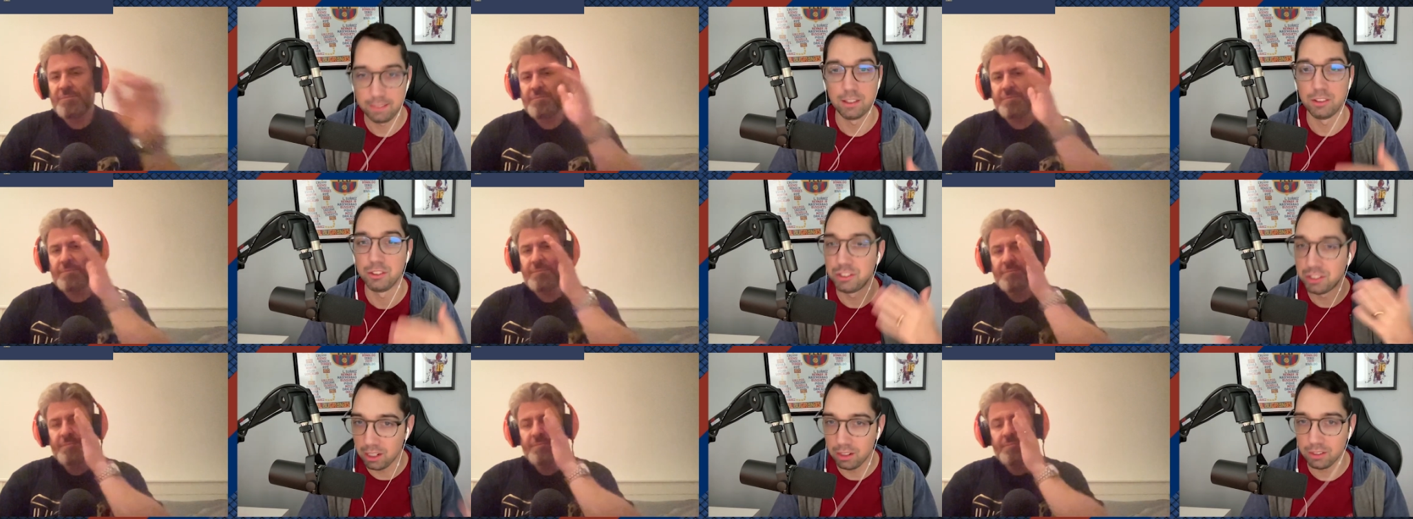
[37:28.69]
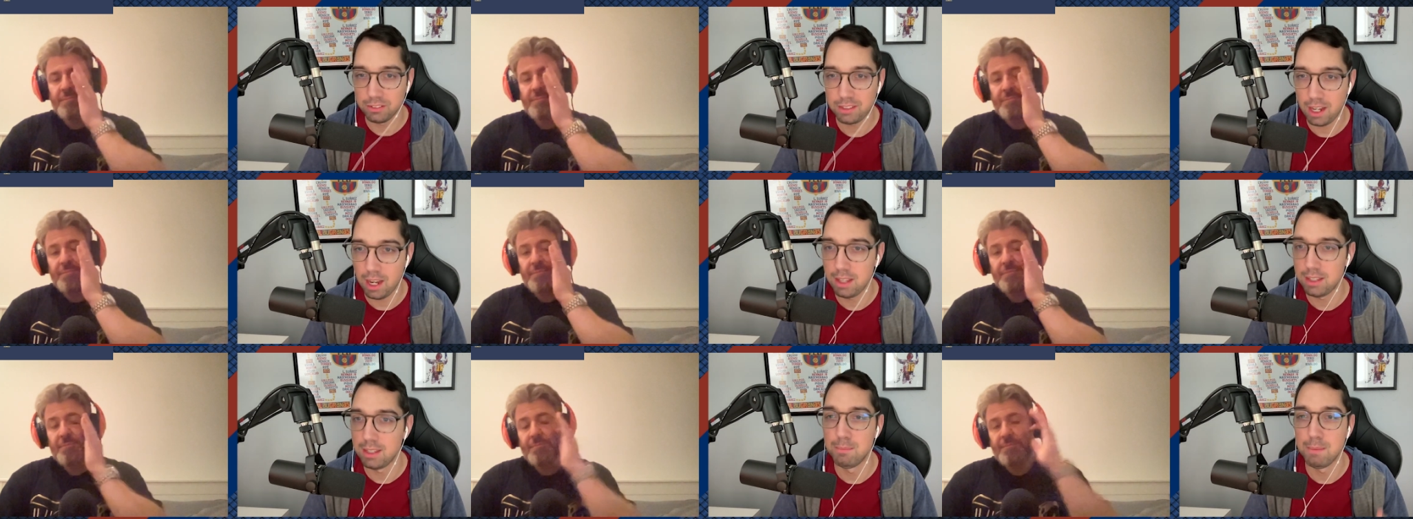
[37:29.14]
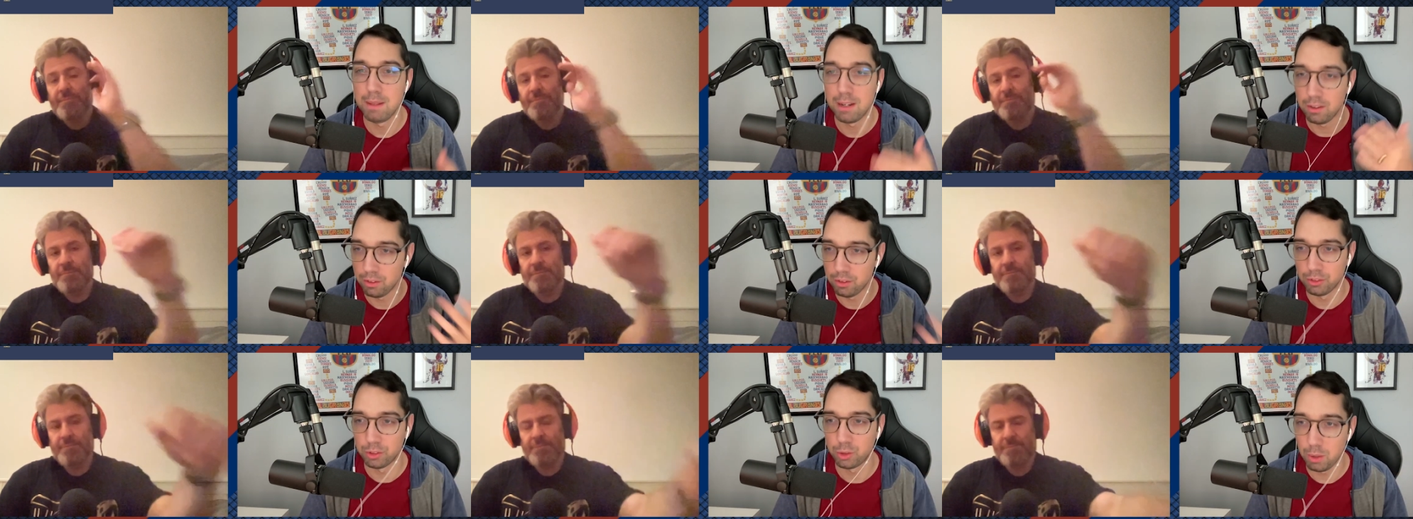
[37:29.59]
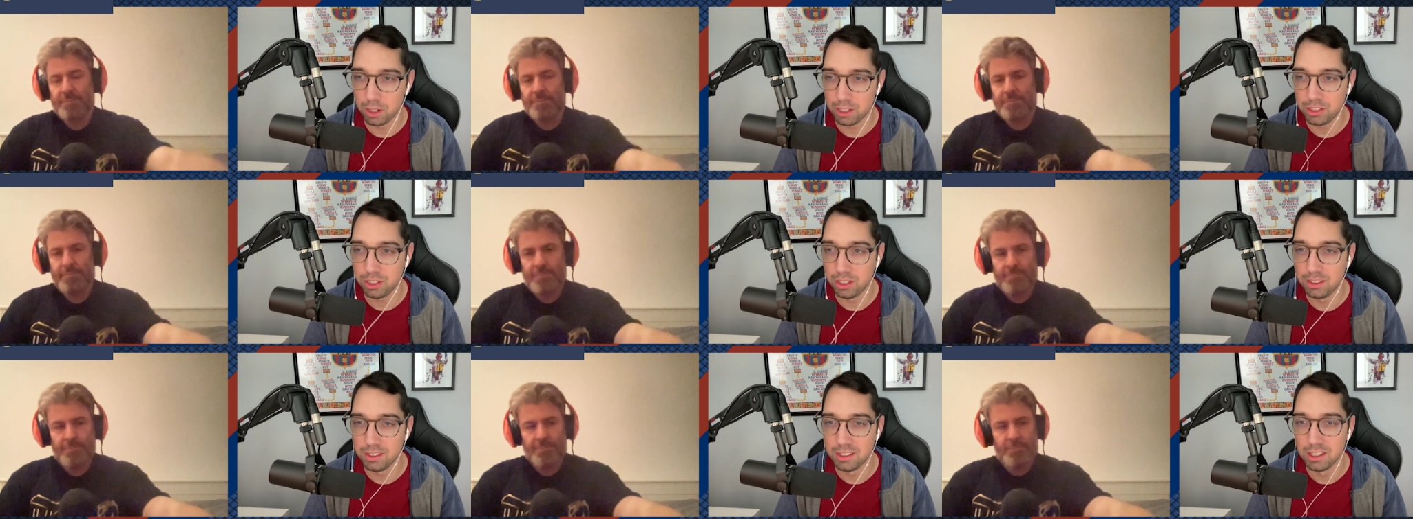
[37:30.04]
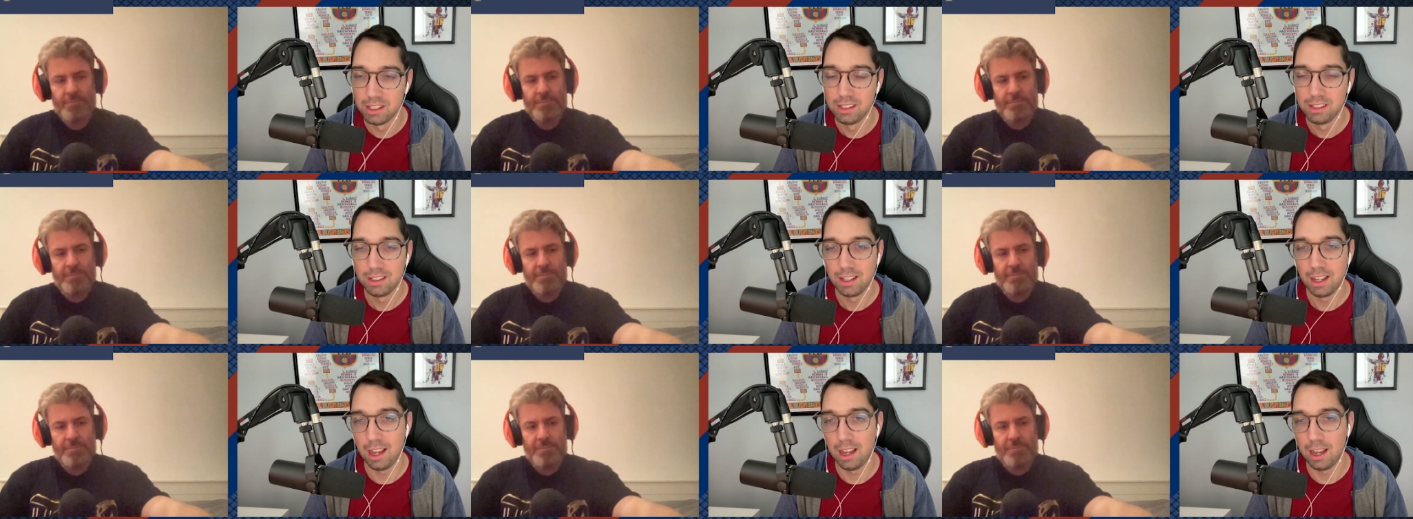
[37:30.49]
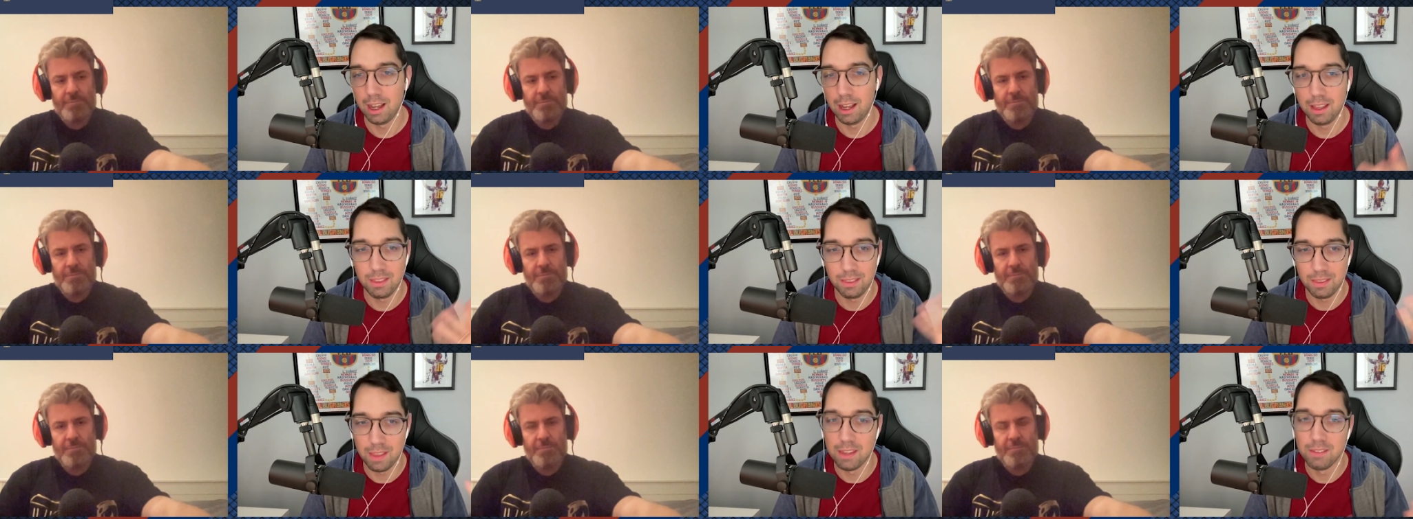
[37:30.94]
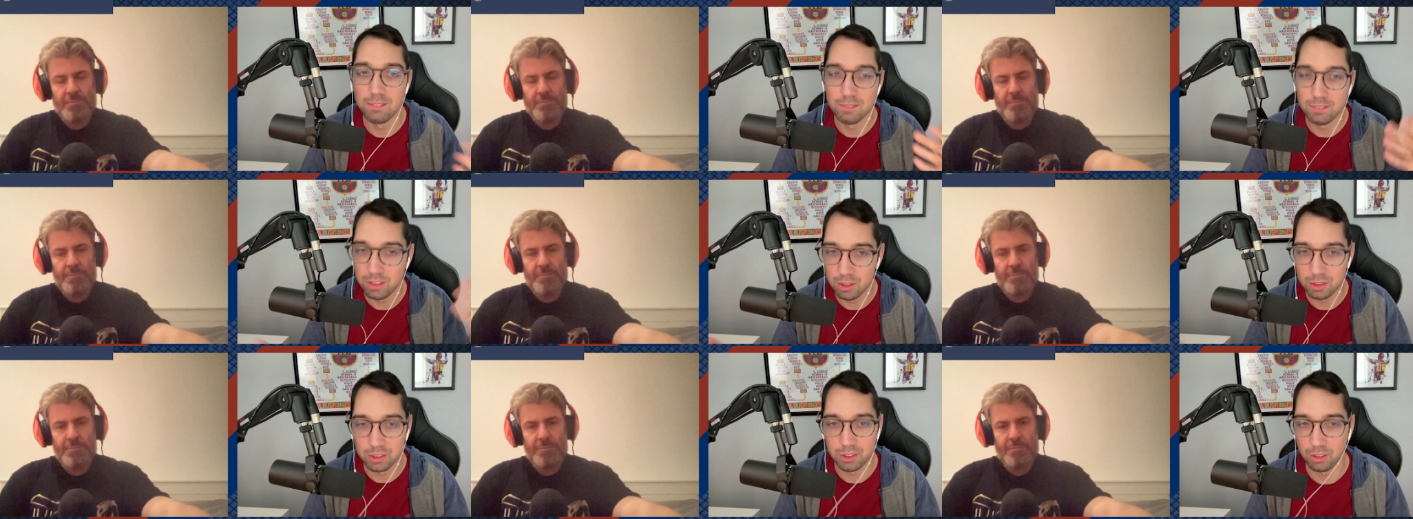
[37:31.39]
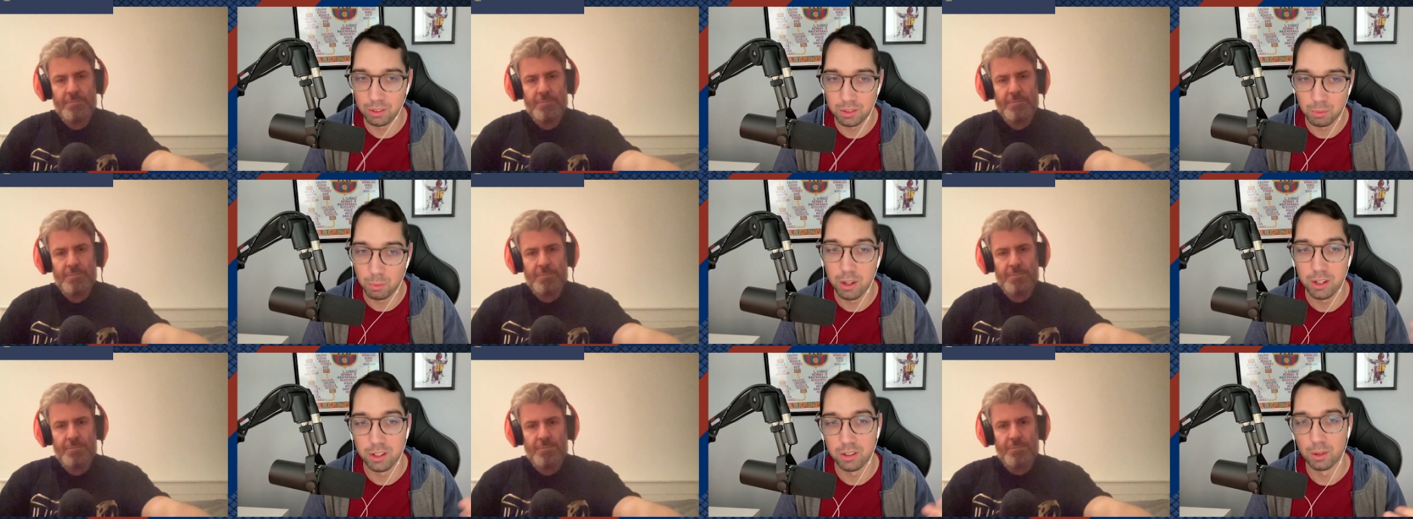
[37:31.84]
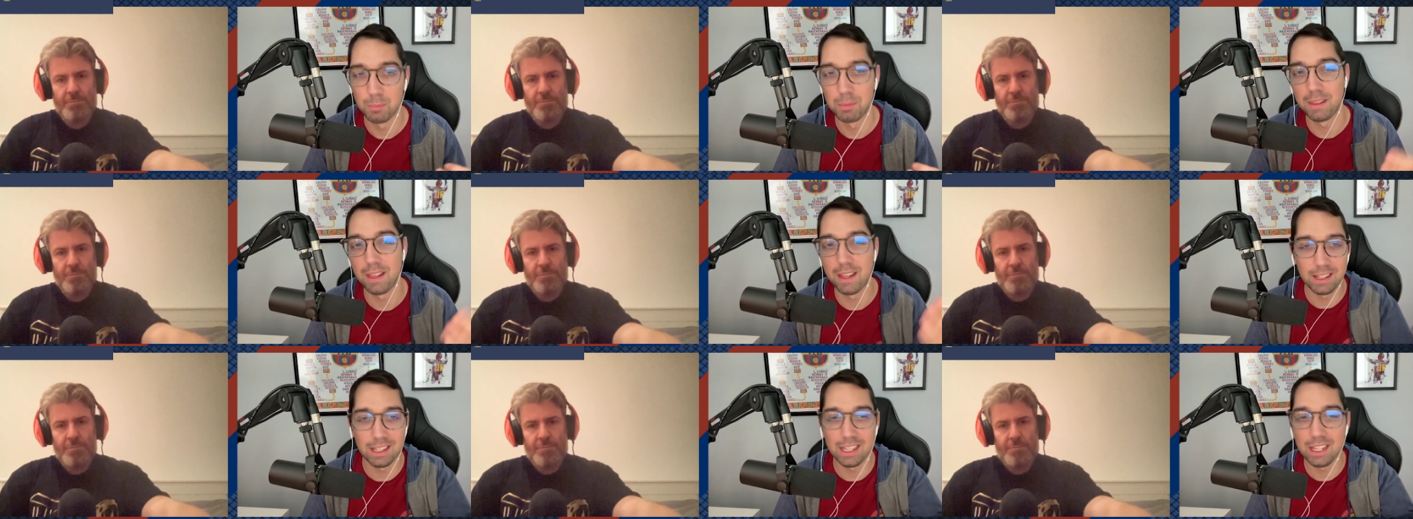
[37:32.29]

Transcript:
Speaker 1: that there's jail time the minute those mm. questions mm-hmm then you start to wonder. But then